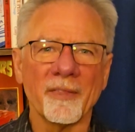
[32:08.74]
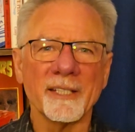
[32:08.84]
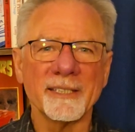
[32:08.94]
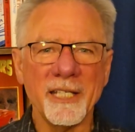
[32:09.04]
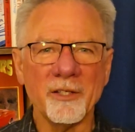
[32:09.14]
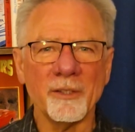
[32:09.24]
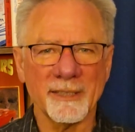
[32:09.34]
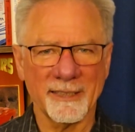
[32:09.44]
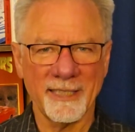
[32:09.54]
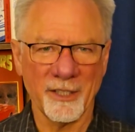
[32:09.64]
The single
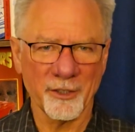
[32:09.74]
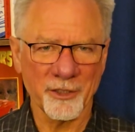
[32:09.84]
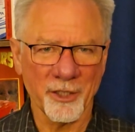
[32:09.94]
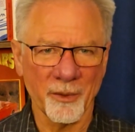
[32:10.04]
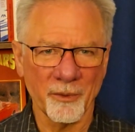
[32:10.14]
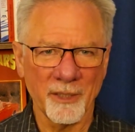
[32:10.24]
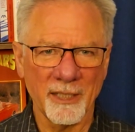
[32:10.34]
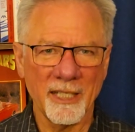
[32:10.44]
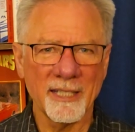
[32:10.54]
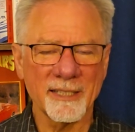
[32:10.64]
center stone
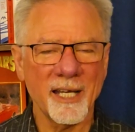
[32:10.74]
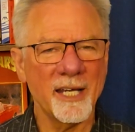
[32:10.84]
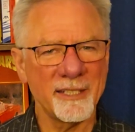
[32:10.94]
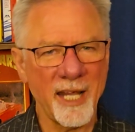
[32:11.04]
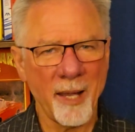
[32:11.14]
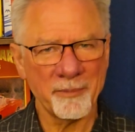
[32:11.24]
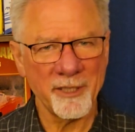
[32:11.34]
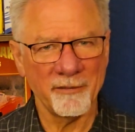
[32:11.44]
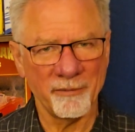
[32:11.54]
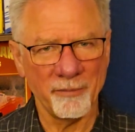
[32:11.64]
is
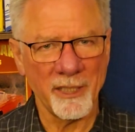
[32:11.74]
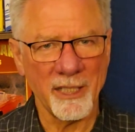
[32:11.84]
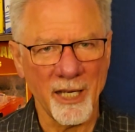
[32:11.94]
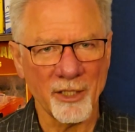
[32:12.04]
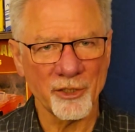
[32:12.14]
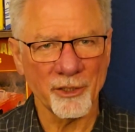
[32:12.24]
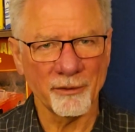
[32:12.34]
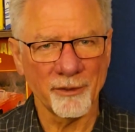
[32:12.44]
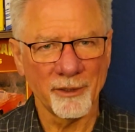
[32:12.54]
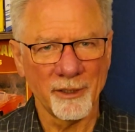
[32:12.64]
adaptive
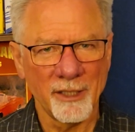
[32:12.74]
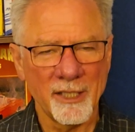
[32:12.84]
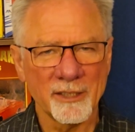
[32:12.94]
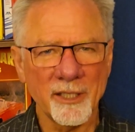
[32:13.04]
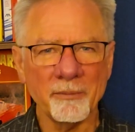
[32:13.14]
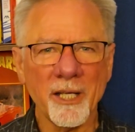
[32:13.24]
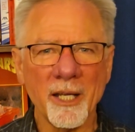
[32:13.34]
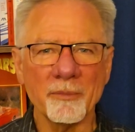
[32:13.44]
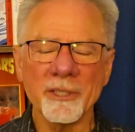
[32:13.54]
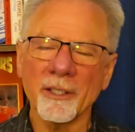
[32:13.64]
mediation.
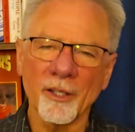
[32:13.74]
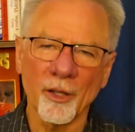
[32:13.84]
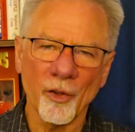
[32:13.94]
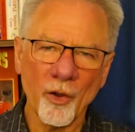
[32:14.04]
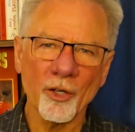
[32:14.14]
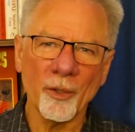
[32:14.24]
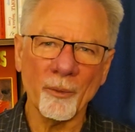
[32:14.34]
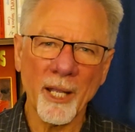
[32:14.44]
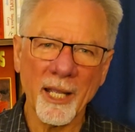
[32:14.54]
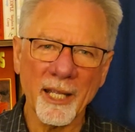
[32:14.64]
Sometimes the longer
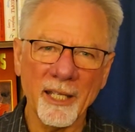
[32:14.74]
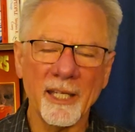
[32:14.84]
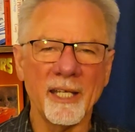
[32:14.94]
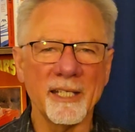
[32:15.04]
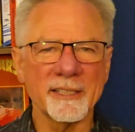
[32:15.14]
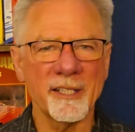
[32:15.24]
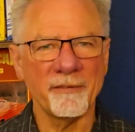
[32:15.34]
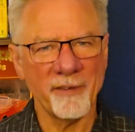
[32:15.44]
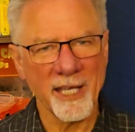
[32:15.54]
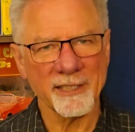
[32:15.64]
way is the
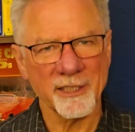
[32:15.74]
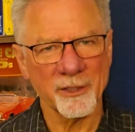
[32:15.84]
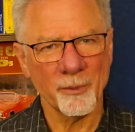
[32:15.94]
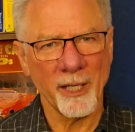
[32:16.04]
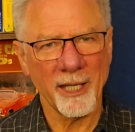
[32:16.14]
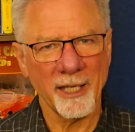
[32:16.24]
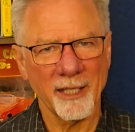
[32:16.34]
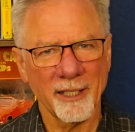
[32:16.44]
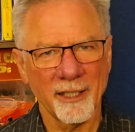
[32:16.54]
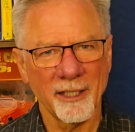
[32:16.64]
fastest way.
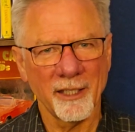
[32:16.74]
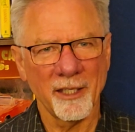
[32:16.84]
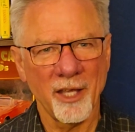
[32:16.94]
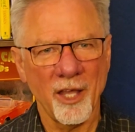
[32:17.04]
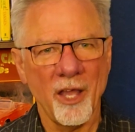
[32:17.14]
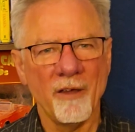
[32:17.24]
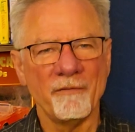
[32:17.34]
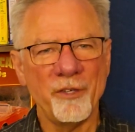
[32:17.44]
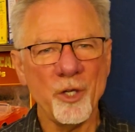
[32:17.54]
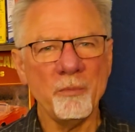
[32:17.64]

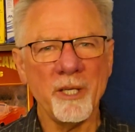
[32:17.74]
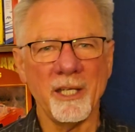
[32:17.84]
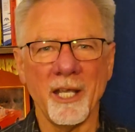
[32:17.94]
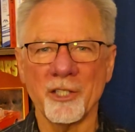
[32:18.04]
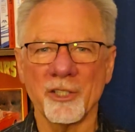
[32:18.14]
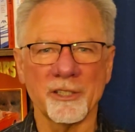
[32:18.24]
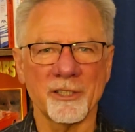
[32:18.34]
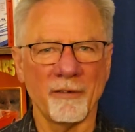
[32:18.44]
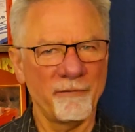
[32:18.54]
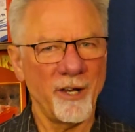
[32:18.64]
Few
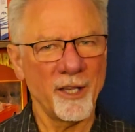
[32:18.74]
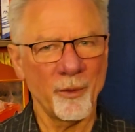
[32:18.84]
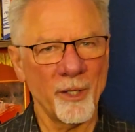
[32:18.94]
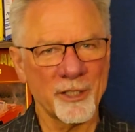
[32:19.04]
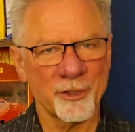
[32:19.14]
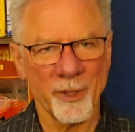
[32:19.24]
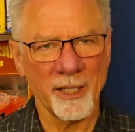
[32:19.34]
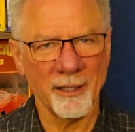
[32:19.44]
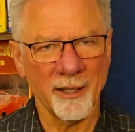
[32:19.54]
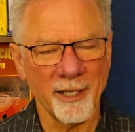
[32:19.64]
mediations follow a
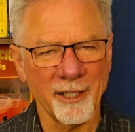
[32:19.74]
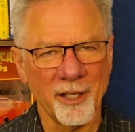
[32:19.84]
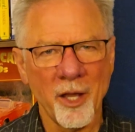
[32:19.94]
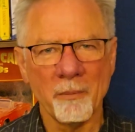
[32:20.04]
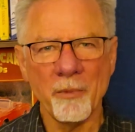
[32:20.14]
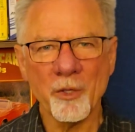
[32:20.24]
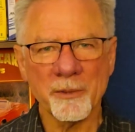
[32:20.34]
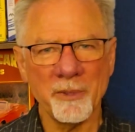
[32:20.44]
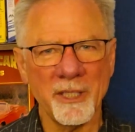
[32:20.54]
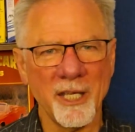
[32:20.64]
straight line.
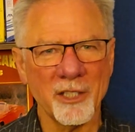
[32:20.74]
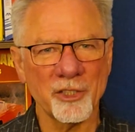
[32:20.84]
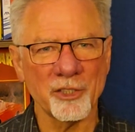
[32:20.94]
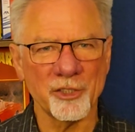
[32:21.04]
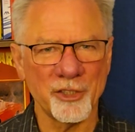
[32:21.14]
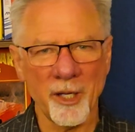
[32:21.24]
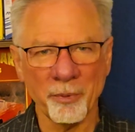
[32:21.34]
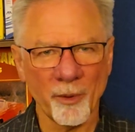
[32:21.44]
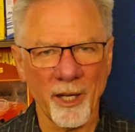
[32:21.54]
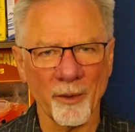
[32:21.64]
Most mediations jump
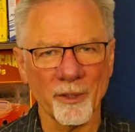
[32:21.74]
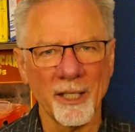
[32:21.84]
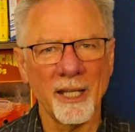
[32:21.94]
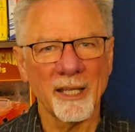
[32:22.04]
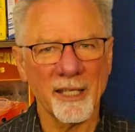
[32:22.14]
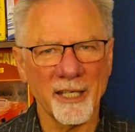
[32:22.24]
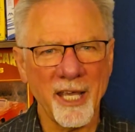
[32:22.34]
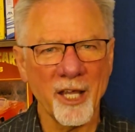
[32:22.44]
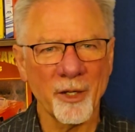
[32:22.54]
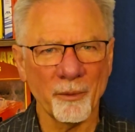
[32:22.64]
around like a
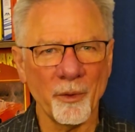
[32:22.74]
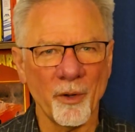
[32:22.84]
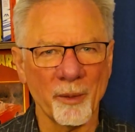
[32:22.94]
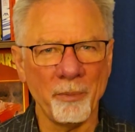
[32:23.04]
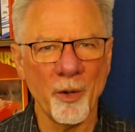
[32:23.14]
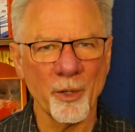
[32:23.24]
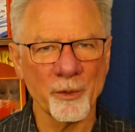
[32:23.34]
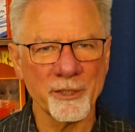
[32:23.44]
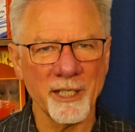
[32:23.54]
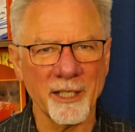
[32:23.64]
kangaroo on a pogo
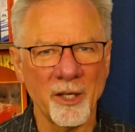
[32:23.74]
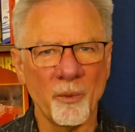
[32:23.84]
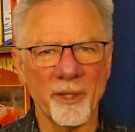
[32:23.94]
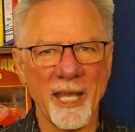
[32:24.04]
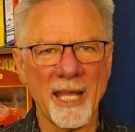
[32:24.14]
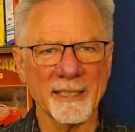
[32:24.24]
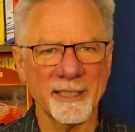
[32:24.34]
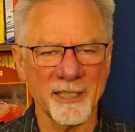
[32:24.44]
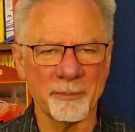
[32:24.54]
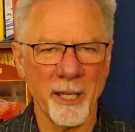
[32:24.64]
stick with
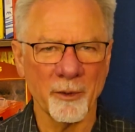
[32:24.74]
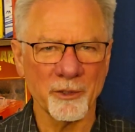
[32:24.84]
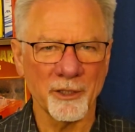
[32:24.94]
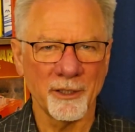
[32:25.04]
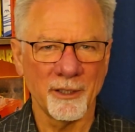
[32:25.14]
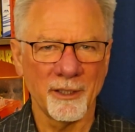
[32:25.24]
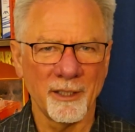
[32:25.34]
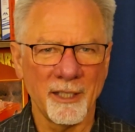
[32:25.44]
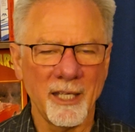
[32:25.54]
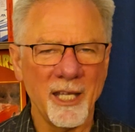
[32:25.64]
ants in his pouch.
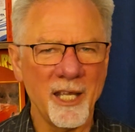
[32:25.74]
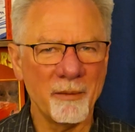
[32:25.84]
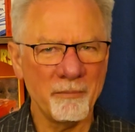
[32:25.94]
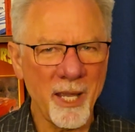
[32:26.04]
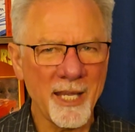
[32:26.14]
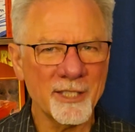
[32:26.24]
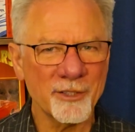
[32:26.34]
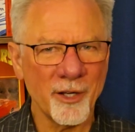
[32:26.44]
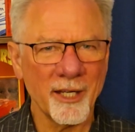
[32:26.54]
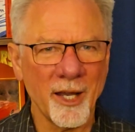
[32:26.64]
It may
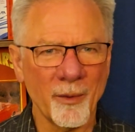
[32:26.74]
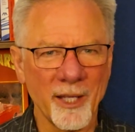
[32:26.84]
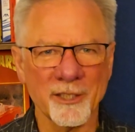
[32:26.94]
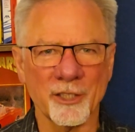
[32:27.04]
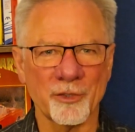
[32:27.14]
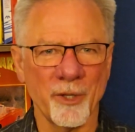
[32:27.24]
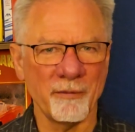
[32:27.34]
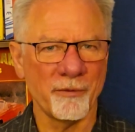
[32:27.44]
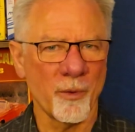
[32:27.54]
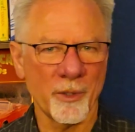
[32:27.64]
start out as a
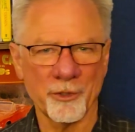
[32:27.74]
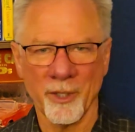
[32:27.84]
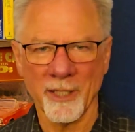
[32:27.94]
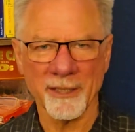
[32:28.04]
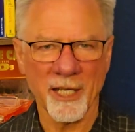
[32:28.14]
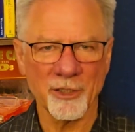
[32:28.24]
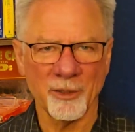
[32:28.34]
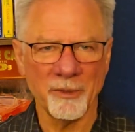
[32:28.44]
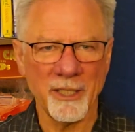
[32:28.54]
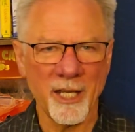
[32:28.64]
straightforward
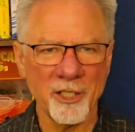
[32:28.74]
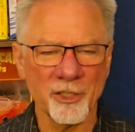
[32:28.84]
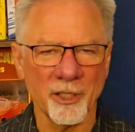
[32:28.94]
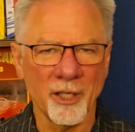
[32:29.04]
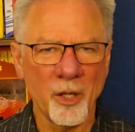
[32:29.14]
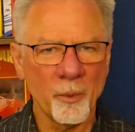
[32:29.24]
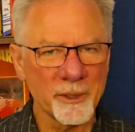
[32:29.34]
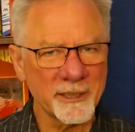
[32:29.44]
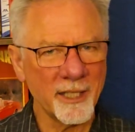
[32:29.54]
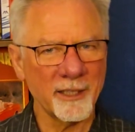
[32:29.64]
transactional mediation,
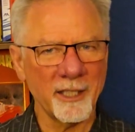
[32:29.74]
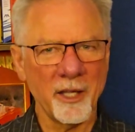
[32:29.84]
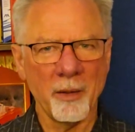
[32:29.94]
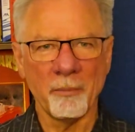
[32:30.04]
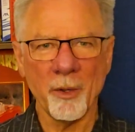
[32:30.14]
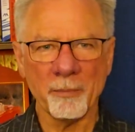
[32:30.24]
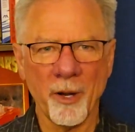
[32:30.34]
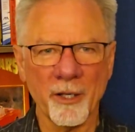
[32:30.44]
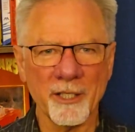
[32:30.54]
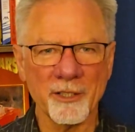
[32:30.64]
when suddenly both
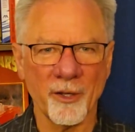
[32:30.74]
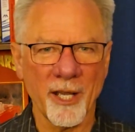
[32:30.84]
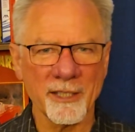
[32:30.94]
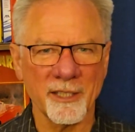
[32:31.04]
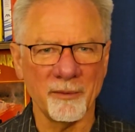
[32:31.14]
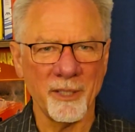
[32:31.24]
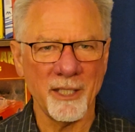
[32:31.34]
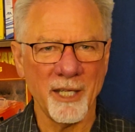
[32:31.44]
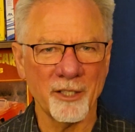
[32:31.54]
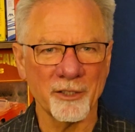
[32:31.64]
parties are asking the
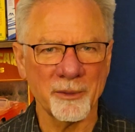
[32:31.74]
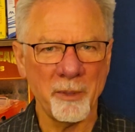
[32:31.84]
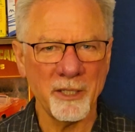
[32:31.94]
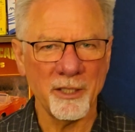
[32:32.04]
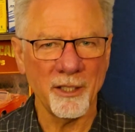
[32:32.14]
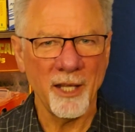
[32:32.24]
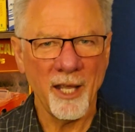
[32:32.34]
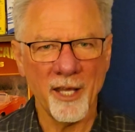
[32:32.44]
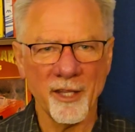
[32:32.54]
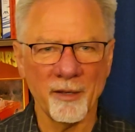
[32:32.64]
mediator's opinion,
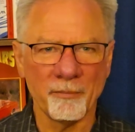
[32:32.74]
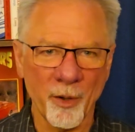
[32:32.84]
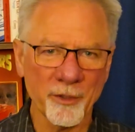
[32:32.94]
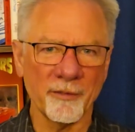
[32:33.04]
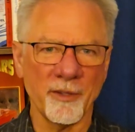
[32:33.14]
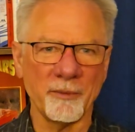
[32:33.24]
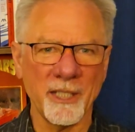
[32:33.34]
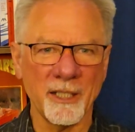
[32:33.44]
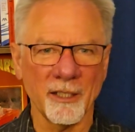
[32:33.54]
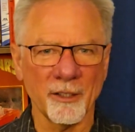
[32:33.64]
and then both of them
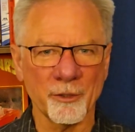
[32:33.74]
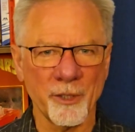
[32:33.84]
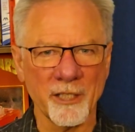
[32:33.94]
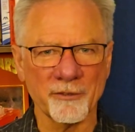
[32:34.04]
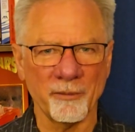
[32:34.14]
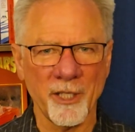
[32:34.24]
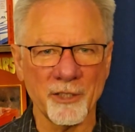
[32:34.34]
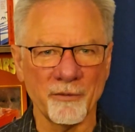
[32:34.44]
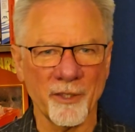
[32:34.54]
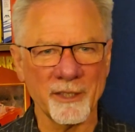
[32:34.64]
need a little
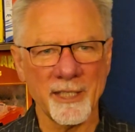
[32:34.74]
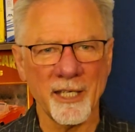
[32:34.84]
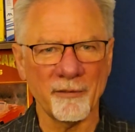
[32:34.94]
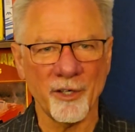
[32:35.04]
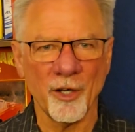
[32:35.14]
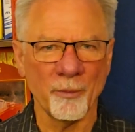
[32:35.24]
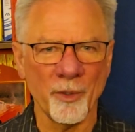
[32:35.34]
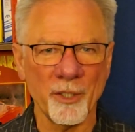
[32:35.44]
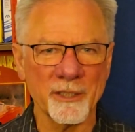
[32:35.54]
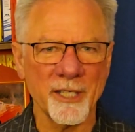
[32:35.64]
transformation for the sake of a
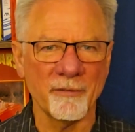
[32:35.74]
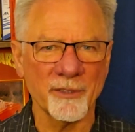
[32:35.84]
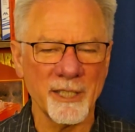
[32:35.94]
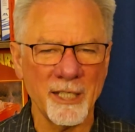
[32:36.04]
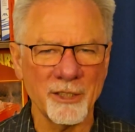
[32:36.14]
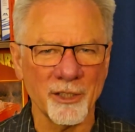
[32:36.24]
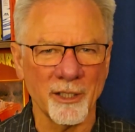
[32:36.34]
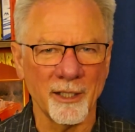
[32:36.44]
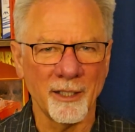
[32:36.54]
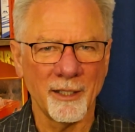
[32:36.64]
harmonious
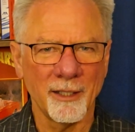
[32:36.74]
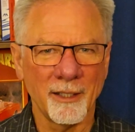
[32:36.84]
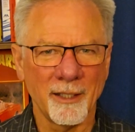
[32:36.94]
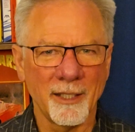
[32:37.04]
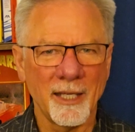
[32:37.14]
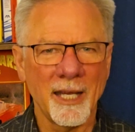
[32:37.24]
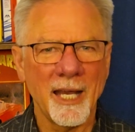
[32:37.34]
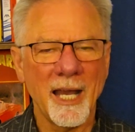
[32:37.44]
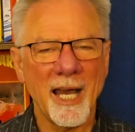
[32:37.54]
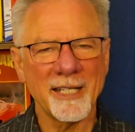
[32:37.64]
conversation.
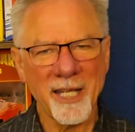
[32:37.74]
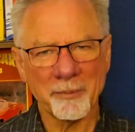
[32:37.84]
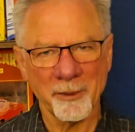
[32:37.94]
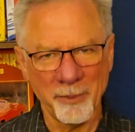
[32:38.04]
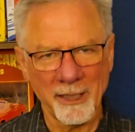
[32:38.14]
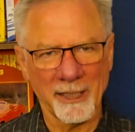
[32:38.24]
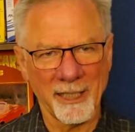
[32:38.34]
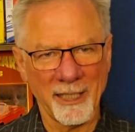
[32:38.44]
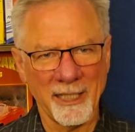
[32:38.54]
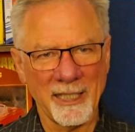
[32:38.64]

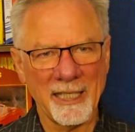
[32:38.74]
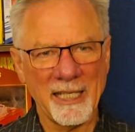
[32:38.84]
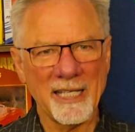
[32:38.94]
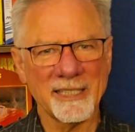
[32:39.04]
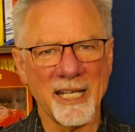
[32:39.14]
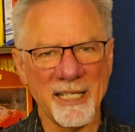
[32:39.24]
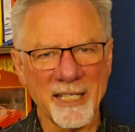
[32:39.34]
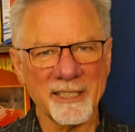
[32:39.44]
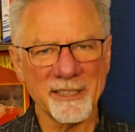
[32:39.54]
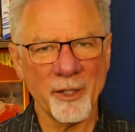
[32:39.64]
Adaptability is a
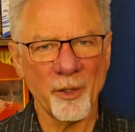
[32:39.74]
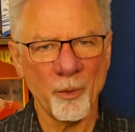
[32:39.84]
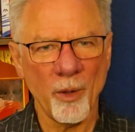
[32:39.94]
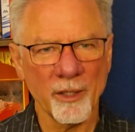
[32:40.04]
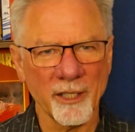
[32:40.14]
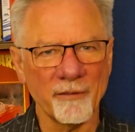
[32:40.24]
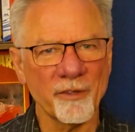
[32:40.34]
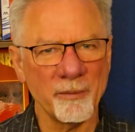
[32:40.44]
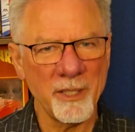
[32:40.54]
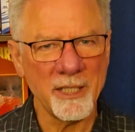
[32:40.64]
necessary quality
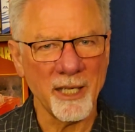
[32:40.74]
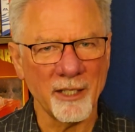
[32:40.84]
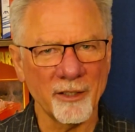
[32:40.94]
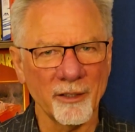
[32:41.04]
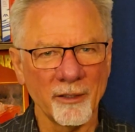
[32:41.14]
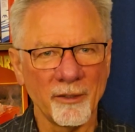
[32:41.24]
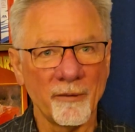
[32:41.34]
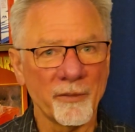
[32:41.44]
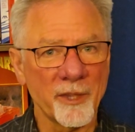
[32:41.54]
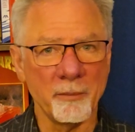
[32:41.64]
for the mediator,
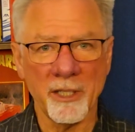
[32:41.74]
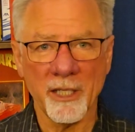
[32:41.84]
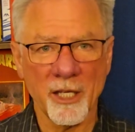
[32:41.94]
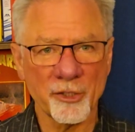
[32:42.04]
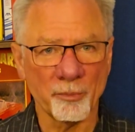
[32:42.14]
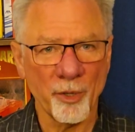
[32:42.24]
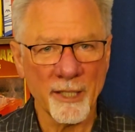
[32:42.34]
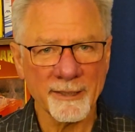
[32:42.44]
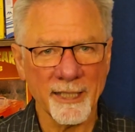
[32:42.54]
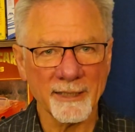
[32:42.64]
the mediation
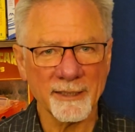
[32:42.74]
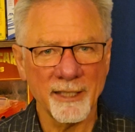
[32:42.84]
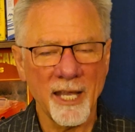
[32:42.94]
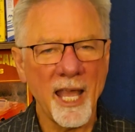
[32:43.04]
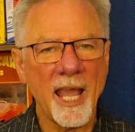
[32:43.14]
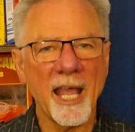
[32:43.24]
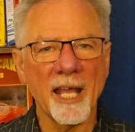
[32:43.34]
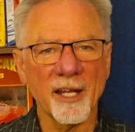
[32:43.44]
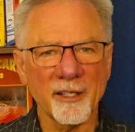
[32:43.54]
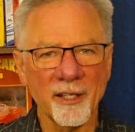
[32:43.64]
process,
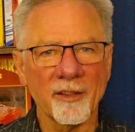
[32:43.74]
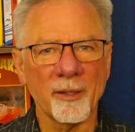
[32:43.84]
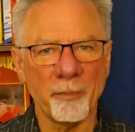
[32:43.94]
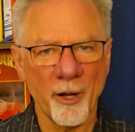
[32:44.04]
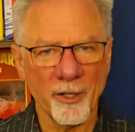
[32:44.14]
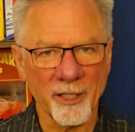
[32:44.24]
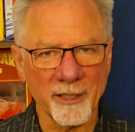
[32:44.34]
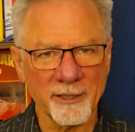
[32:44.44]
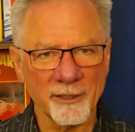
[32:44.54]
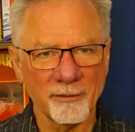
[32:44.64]
and the
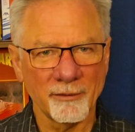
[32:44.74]
parties.